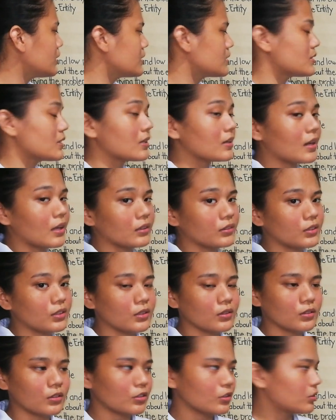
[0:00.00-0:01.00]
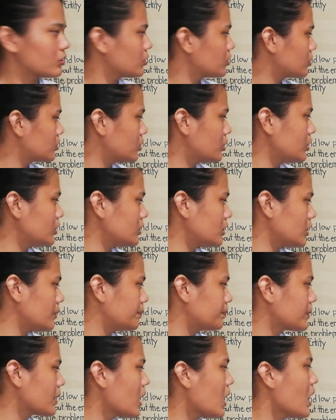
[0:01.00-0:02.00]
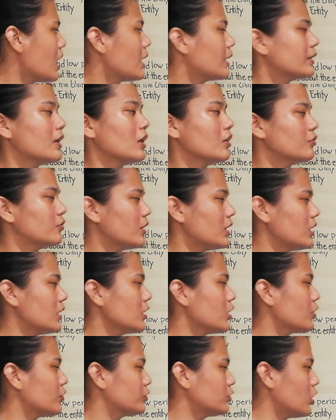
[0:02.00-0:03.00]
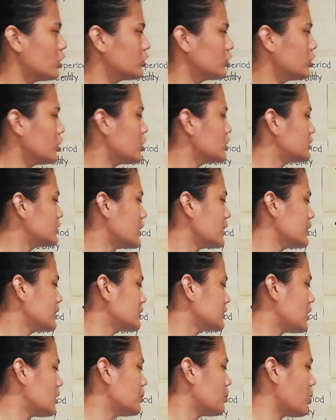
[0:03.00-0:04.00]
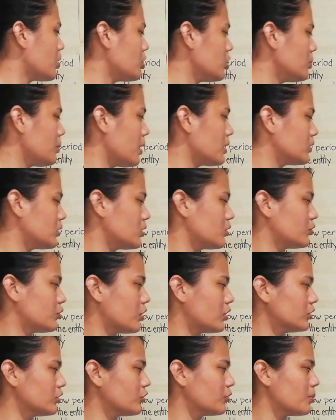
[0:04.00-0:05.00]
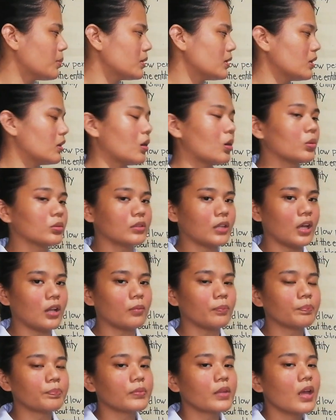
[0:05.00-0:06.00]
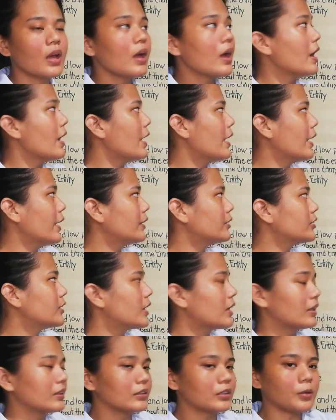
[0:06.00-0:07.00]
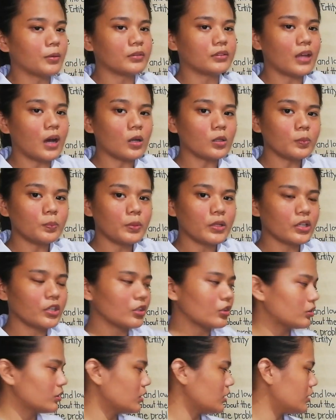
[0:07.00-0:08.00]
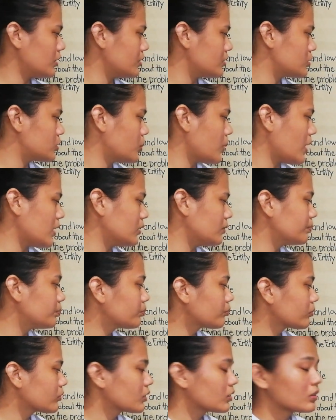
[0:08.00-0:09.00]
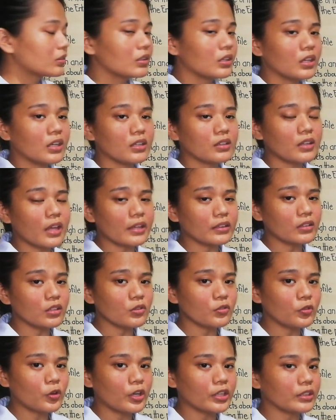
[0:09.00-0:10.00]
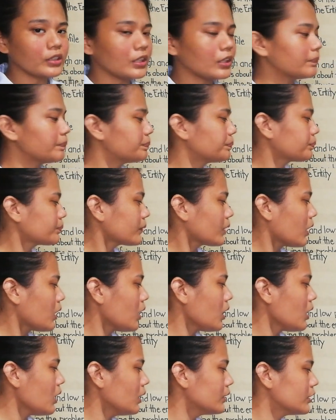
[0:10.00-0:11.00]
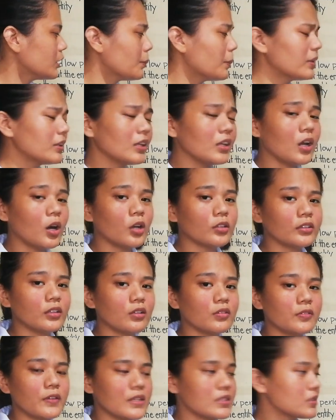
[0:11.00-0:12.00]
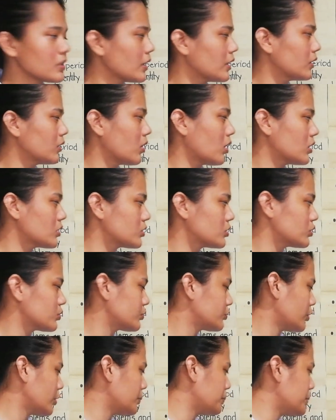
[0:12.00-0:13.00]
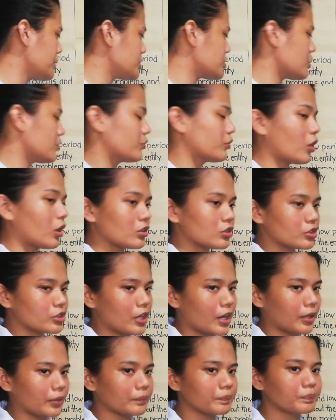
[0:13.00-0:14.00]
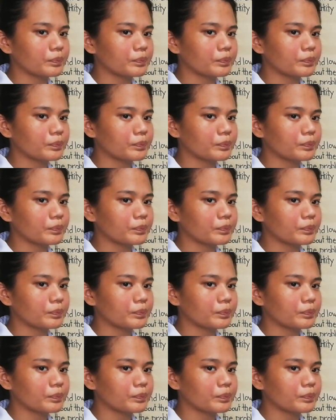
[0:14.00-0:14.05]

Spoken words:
is in 1913, the unveiling of Dr. Jose Rizal Monument in front of Manila Hotel. And the down period is when, in 1914, the Manila Hotel faced a lawsuit for breach of contract.